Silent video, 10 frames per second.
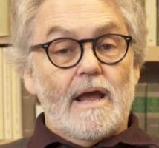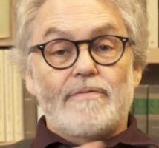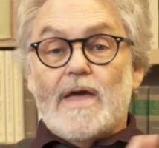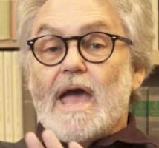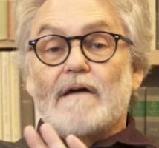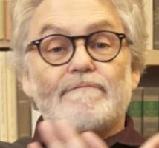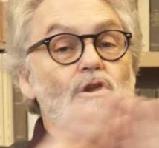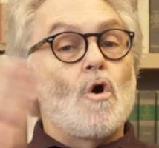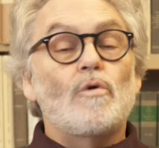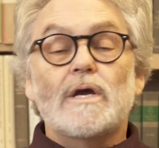and they have
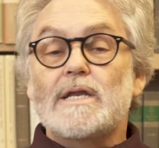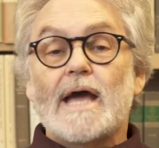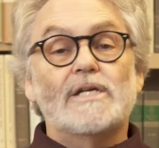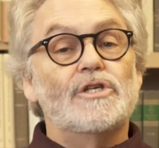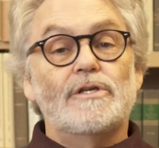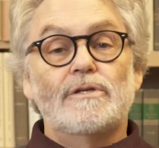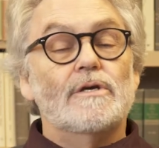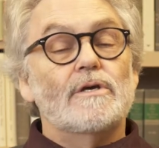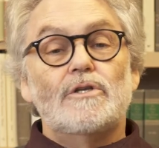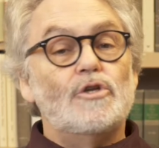no connection
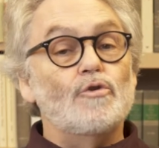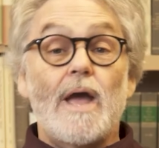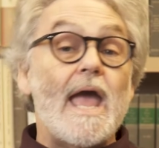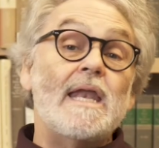to